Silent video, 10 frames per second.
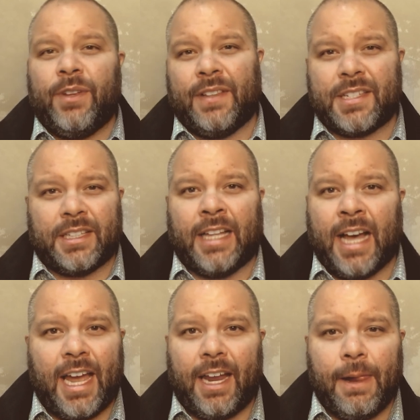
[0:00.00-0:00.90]
this
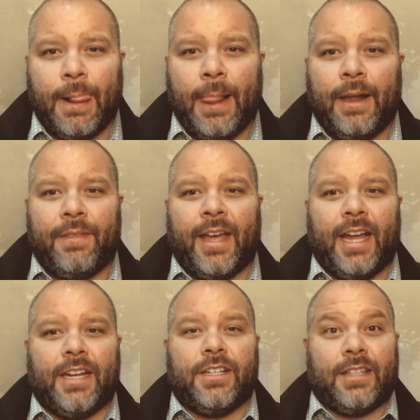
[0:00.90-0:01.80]
lie,
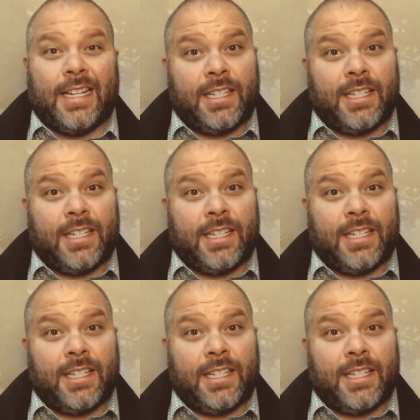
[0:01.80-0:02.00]
that